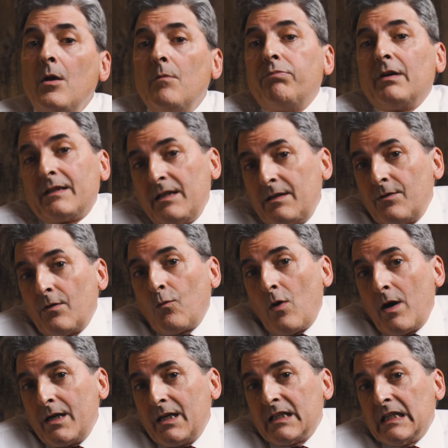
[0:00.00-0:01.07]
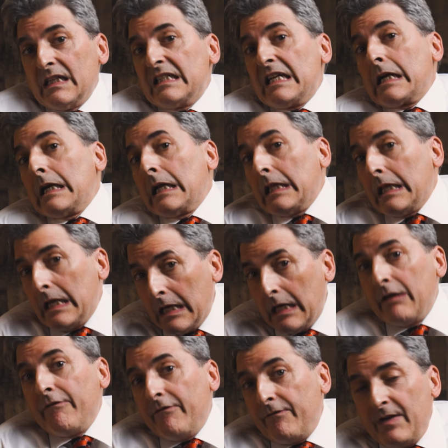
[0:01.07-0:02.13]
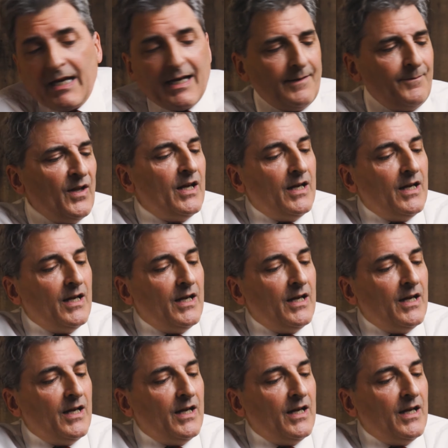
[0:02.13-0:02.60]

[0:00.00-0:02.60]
But then your wine isn't technically vegan.